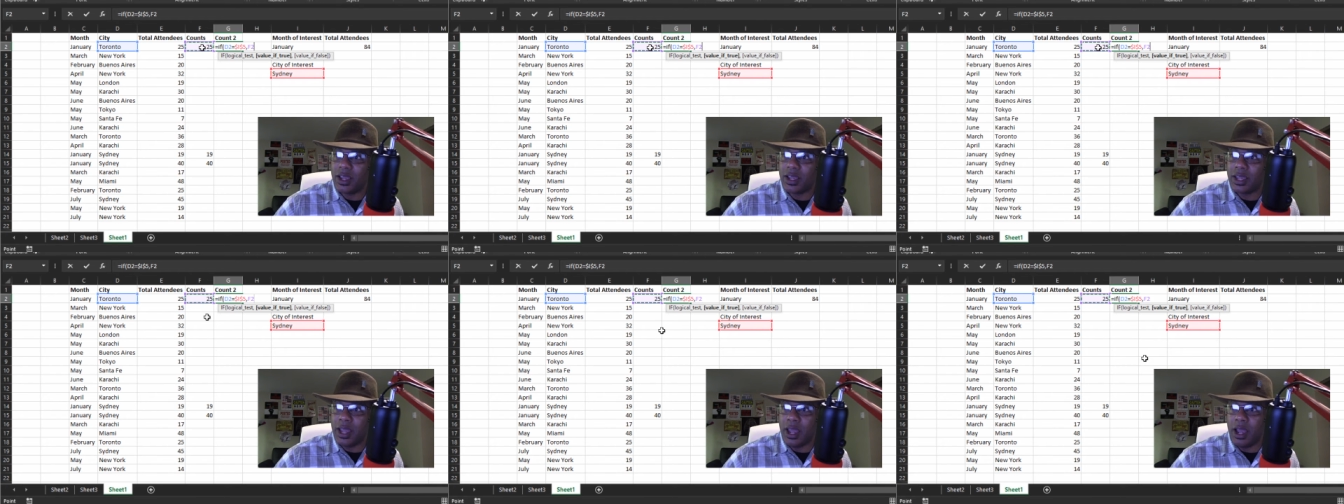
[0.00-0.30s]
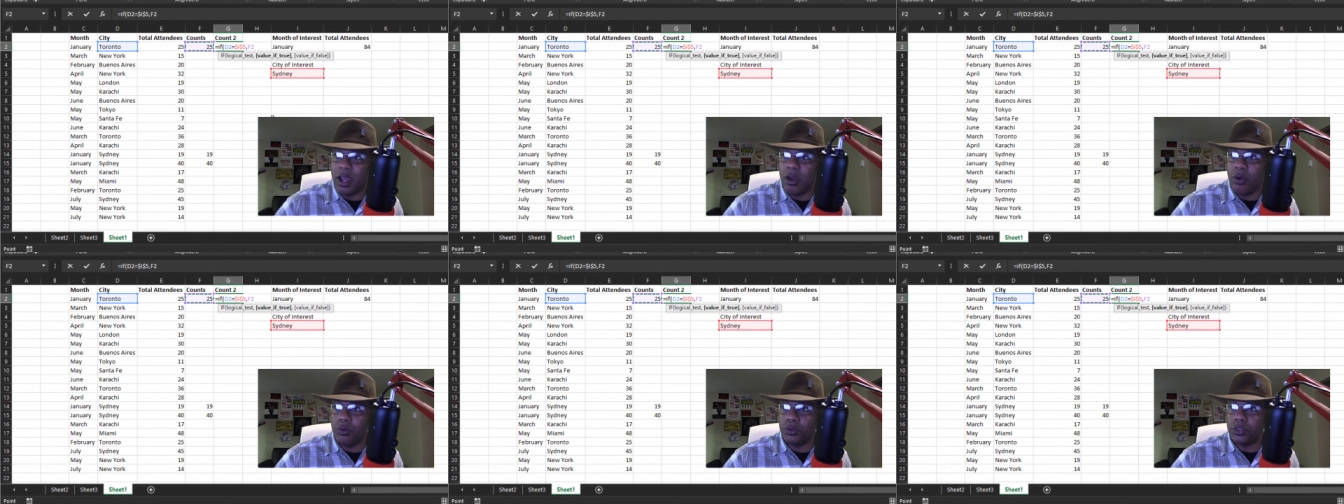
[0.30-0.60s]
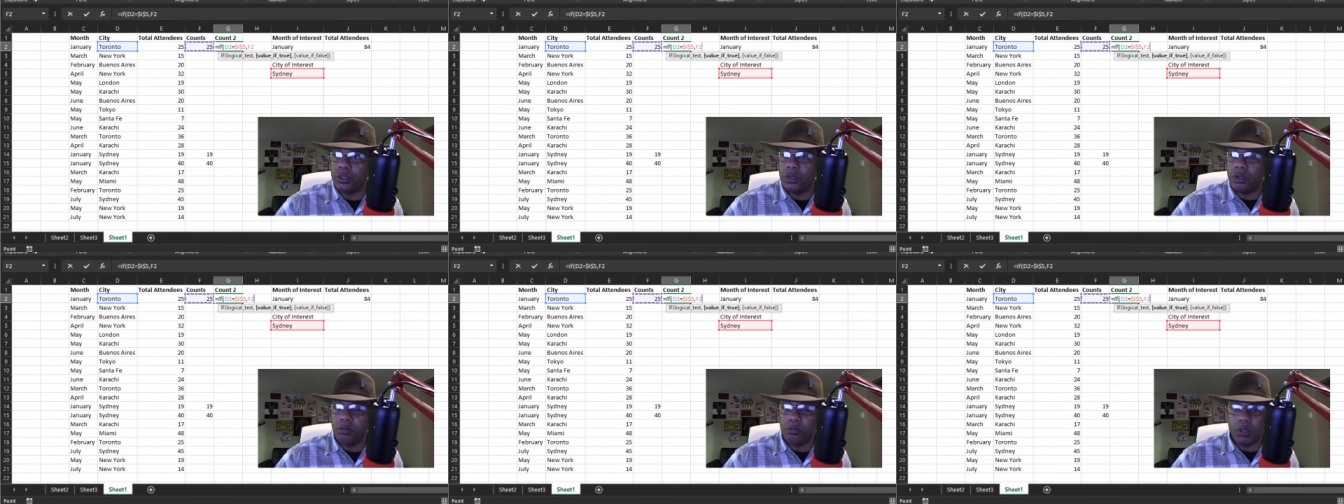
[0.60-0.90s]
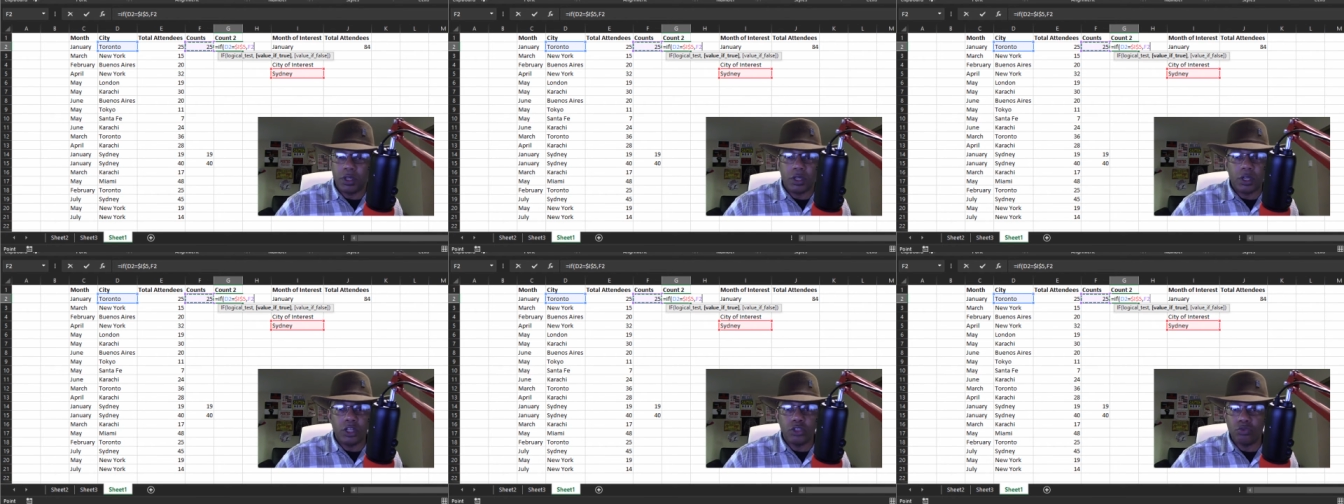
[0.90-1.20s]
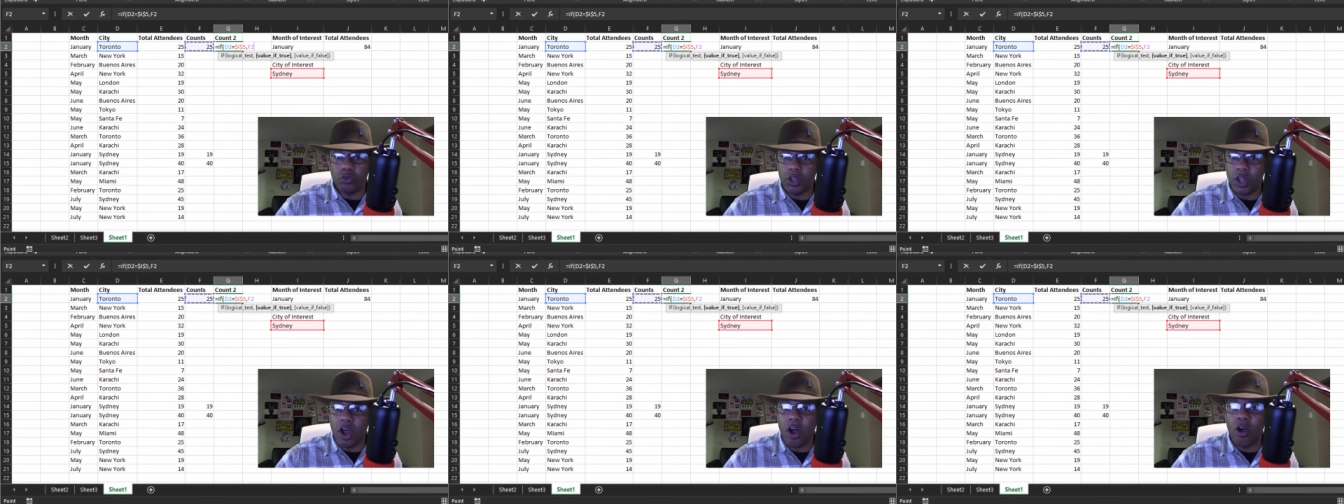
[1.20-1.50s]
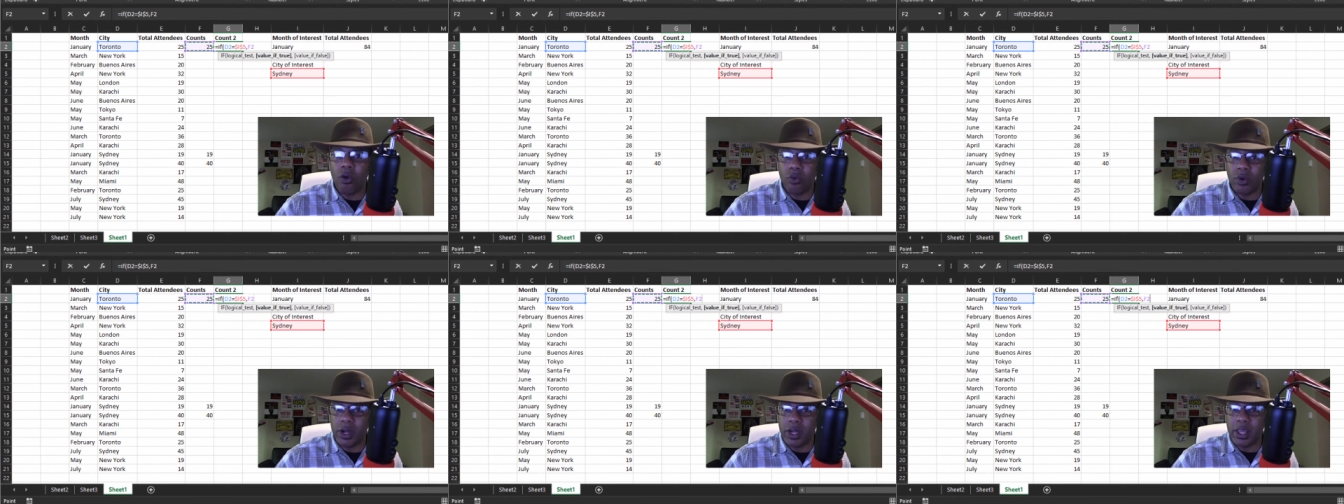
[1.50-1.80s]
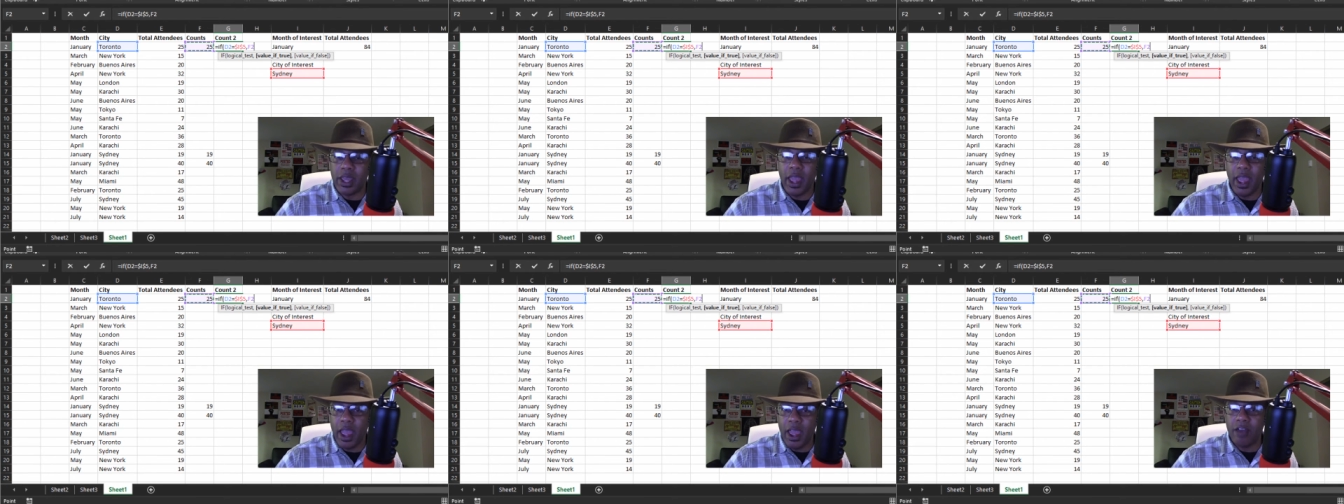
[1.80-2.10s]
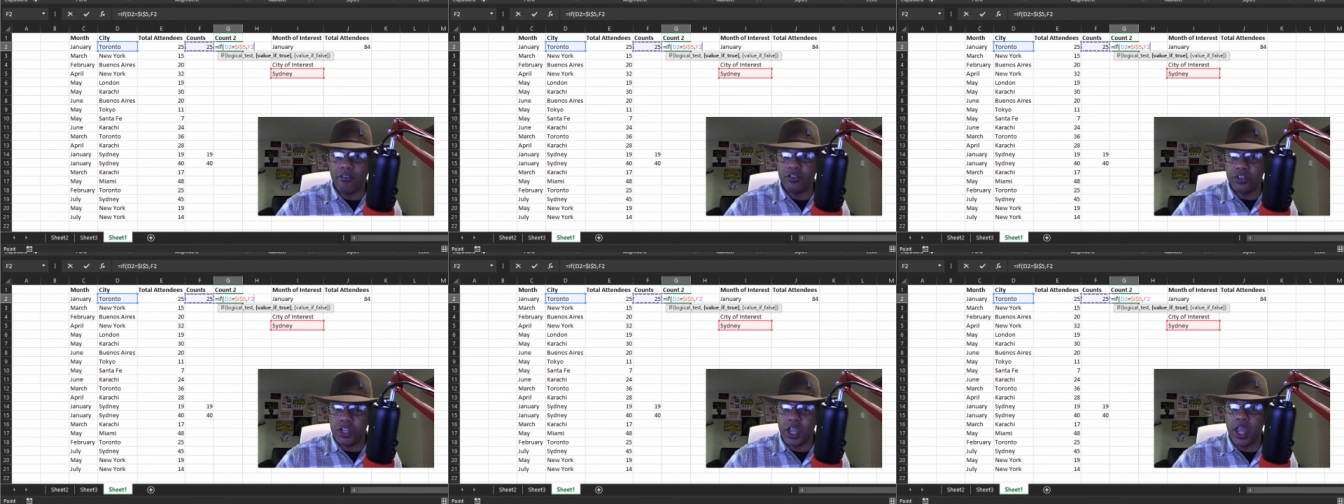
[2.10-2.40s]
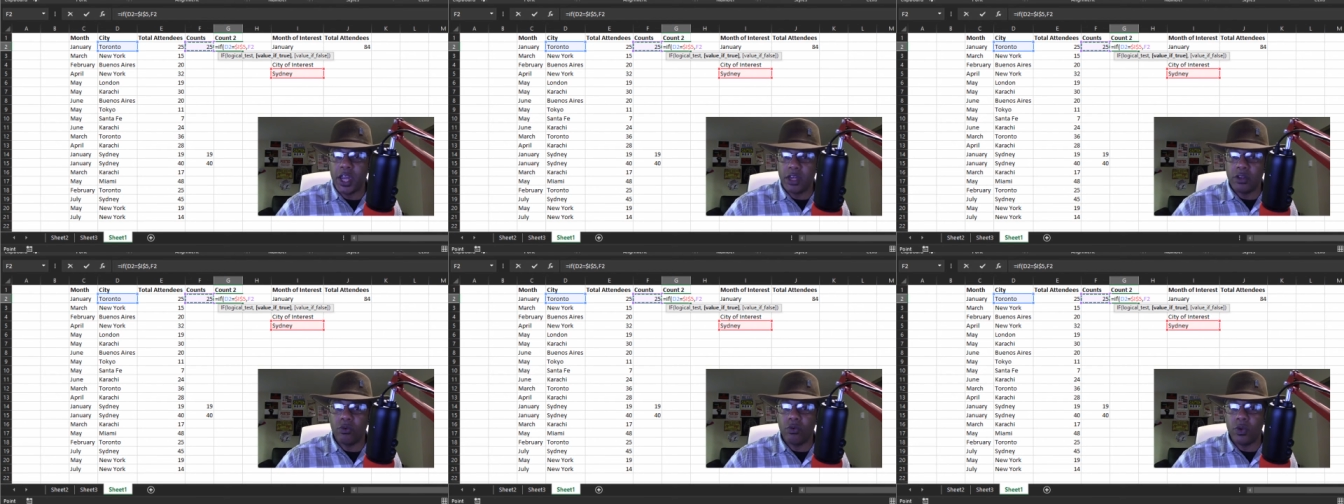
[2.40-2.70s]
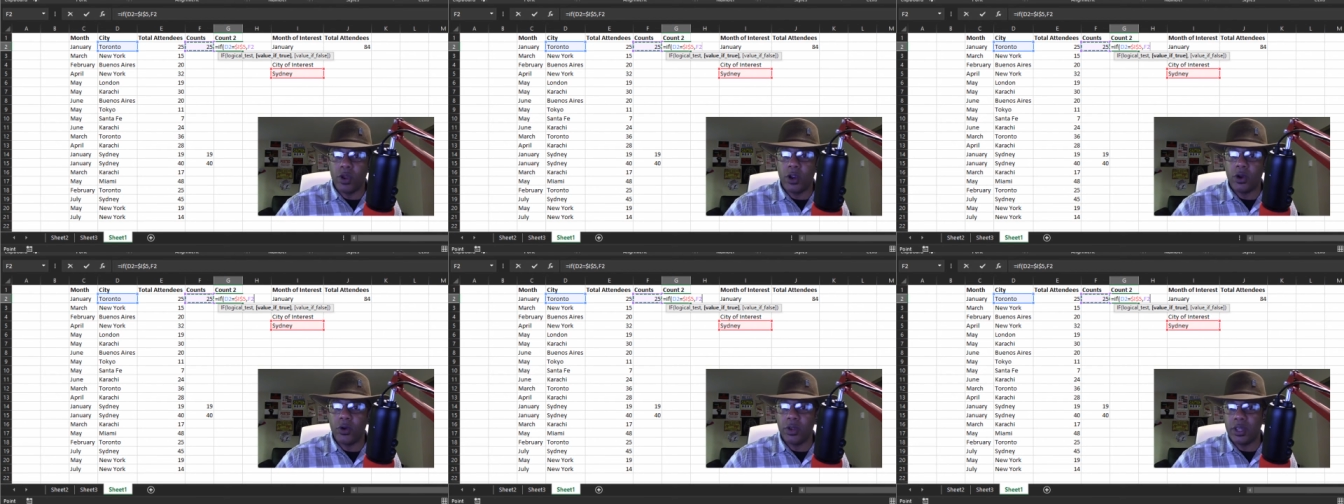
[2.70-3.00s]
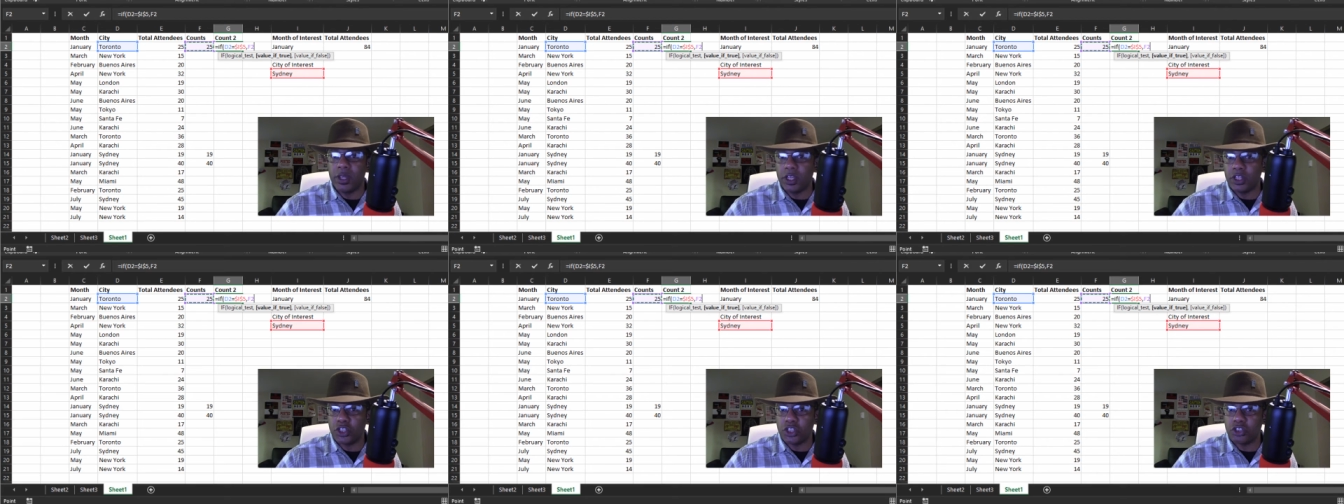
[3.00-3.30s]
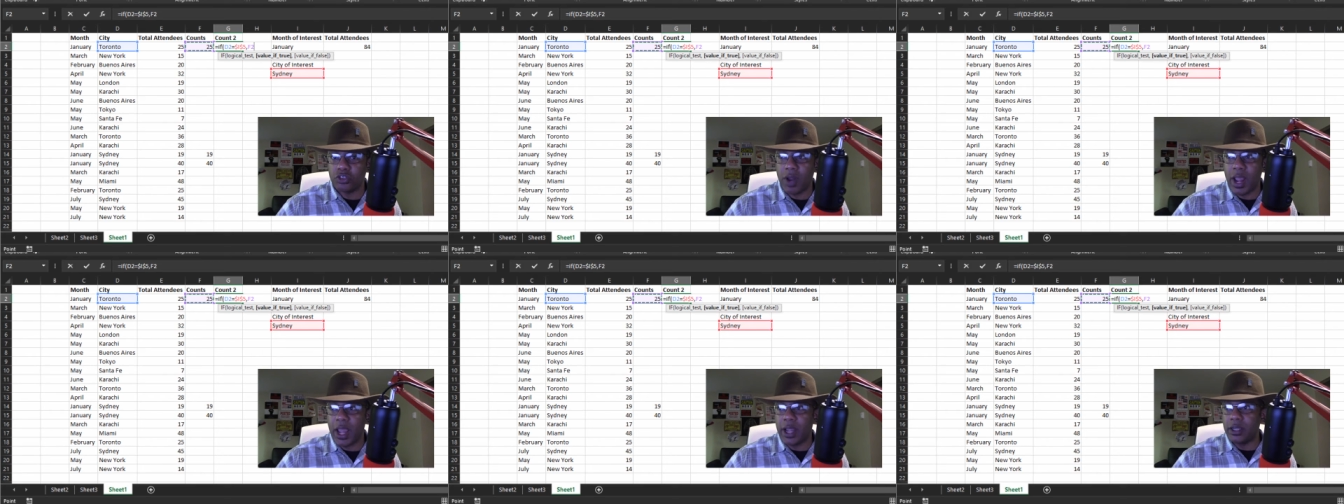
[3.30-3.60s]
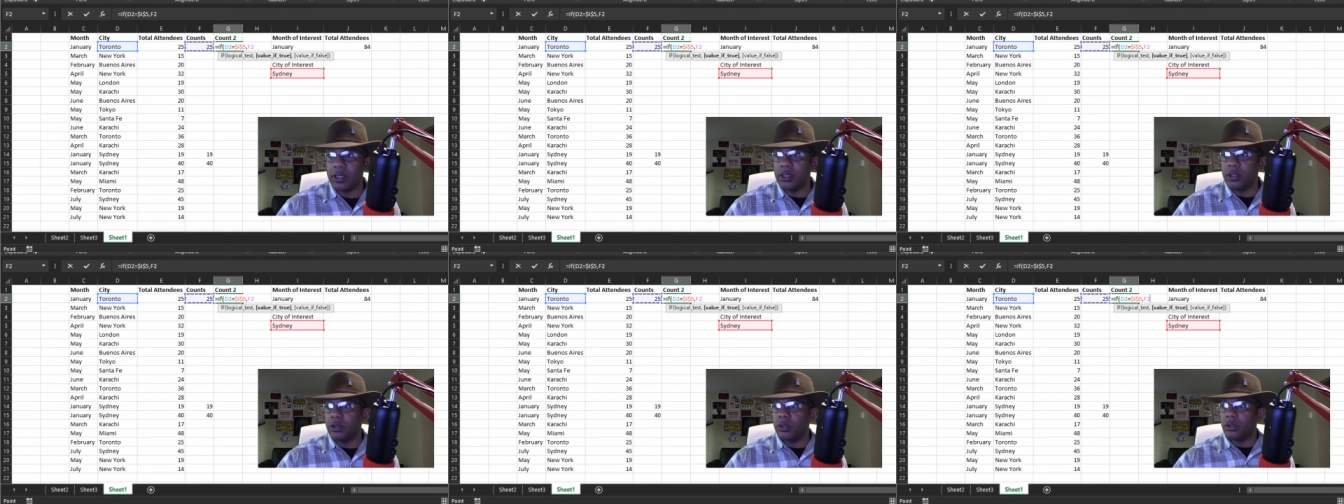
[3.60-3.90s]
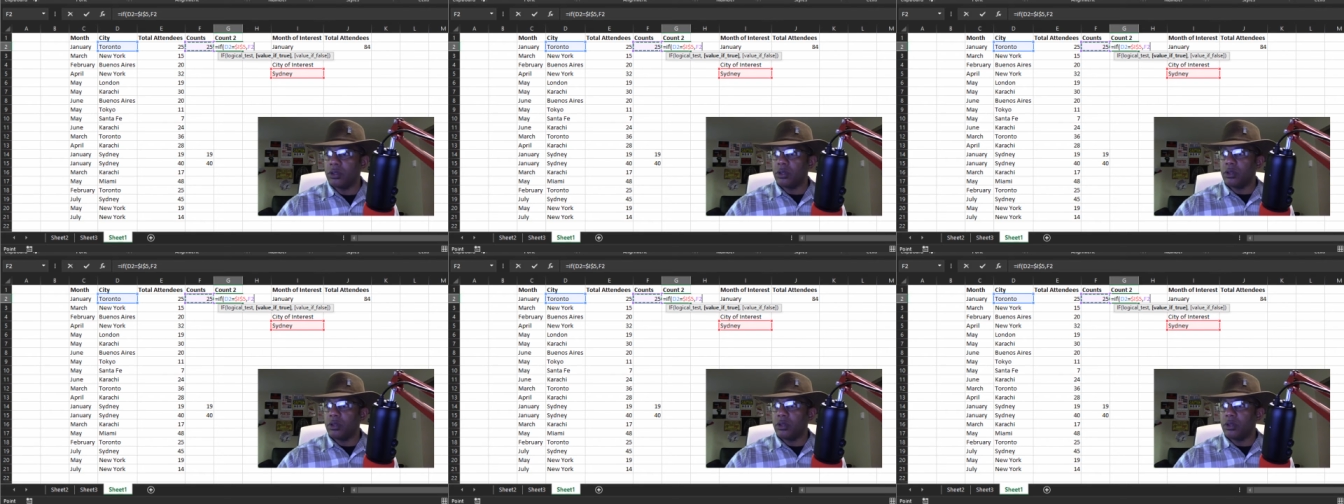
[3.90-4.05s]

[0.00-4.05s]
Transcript: count because we already have January extracted.